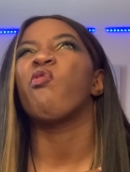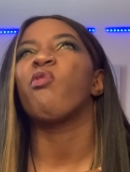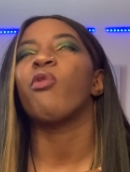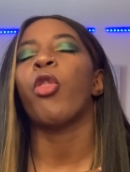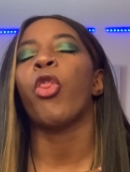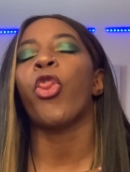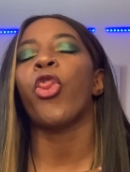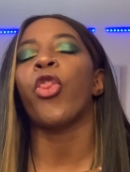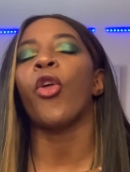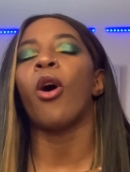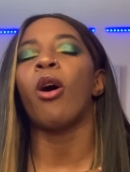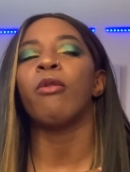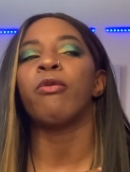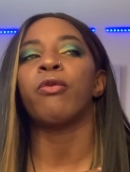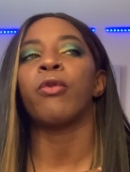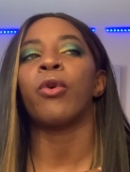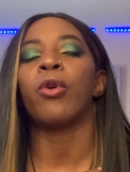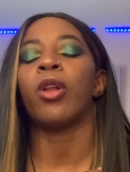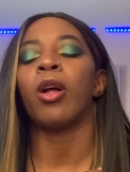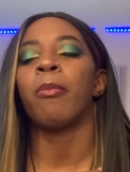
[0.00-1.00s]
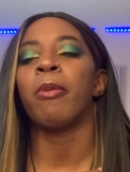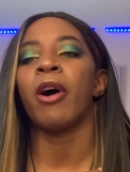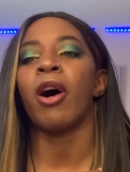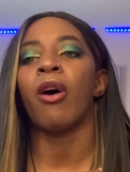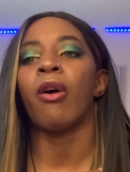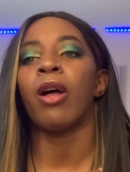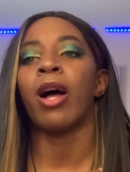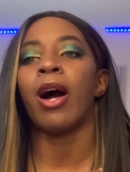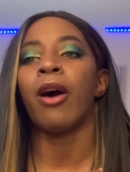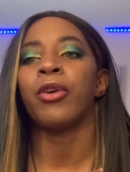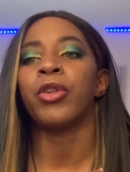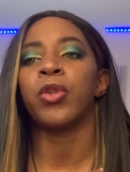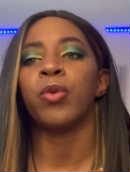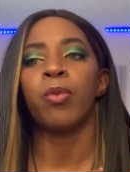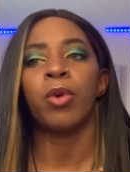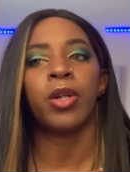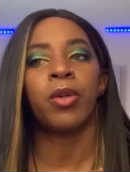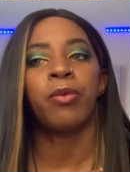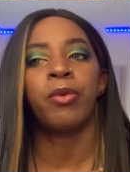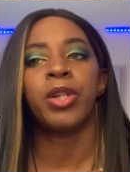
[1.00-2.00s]
thoughtful about how you
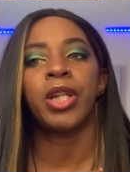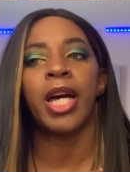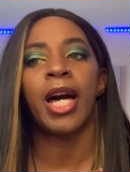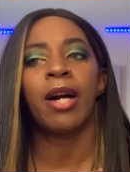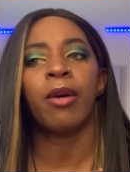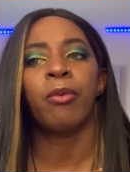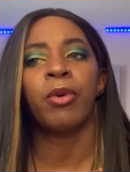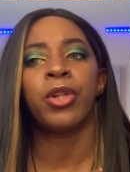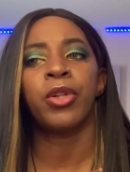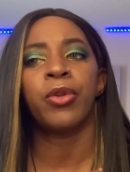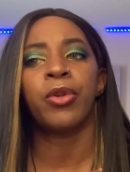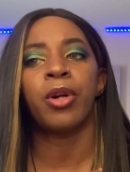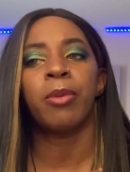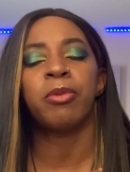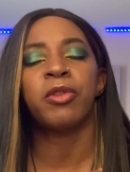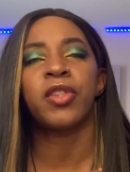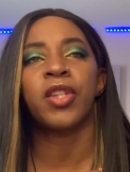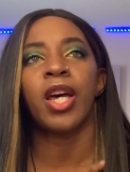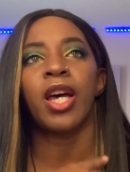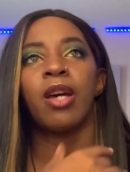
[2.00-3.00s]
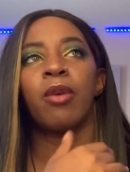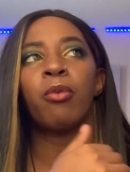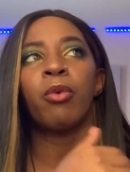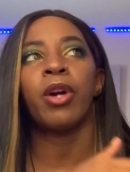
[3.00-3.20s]
want to react when you're upset.